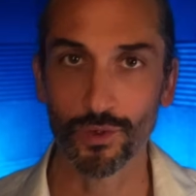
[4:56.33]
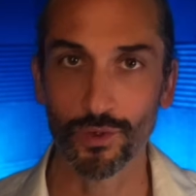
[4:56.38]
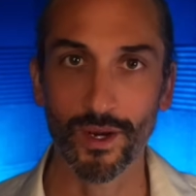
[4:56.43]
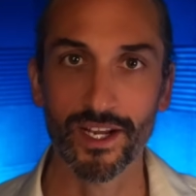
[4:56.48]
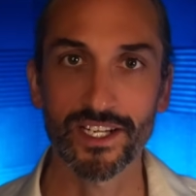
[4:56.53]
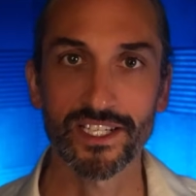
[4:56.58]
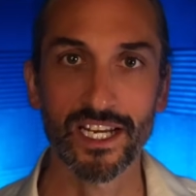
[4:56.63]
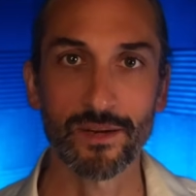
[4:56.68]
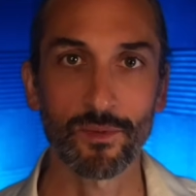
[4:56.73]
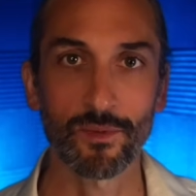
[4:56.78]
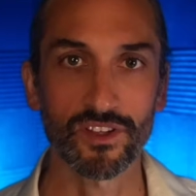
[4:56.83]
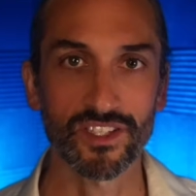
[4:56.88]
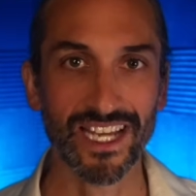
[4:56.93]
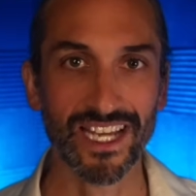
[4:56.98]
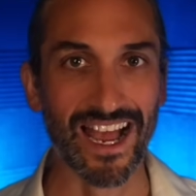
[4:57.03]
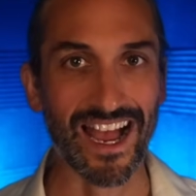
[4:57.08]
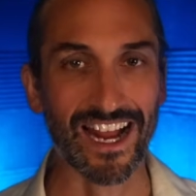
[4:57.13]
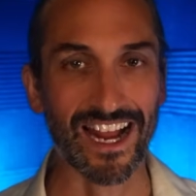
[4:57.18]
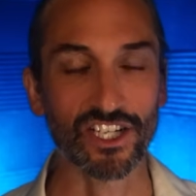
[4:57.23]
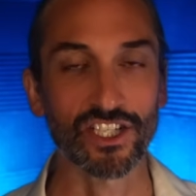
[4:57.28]
to 18 months
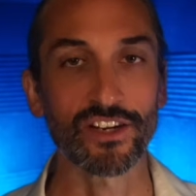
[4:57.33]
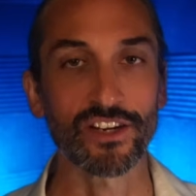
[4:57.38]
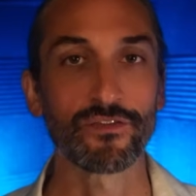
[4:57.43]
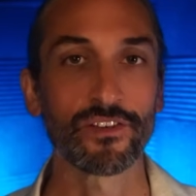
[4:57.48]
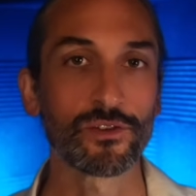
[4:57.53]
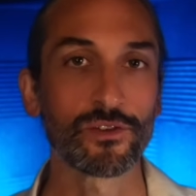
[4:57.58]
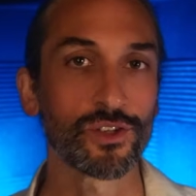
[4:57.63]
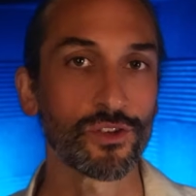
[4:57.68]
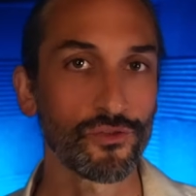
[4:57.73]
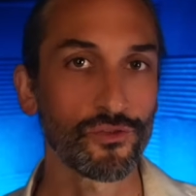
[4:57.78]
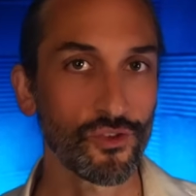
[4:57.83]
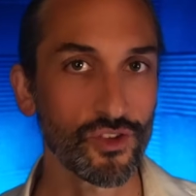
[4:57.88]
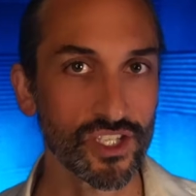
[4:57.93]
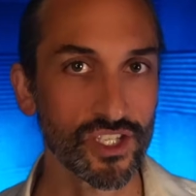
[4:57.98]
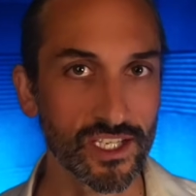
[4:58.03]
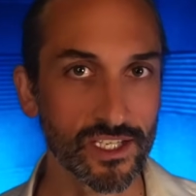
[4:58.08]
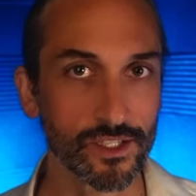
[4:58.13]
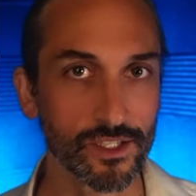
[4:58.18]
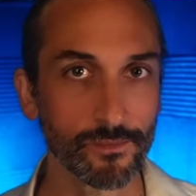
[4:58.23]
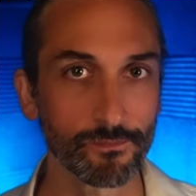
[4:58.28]
to actually filter through the
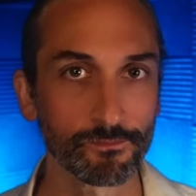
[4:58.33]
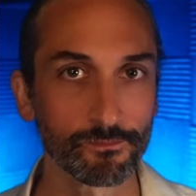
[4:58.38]
system.